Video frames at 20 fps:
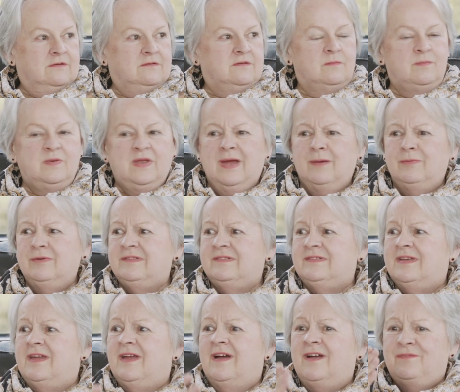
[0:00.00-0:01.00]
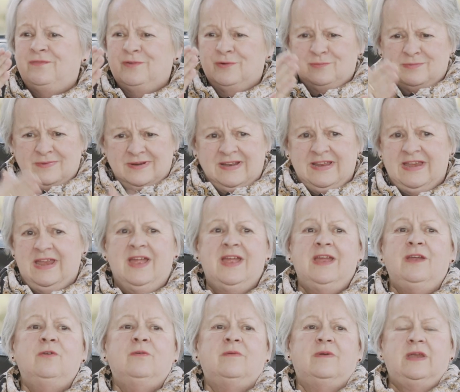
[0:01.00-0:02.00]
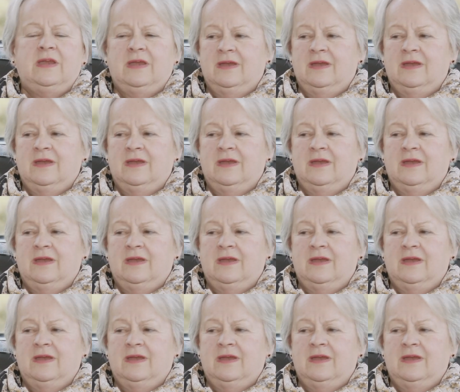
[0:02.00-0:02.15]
To be able to say, I feel really angry.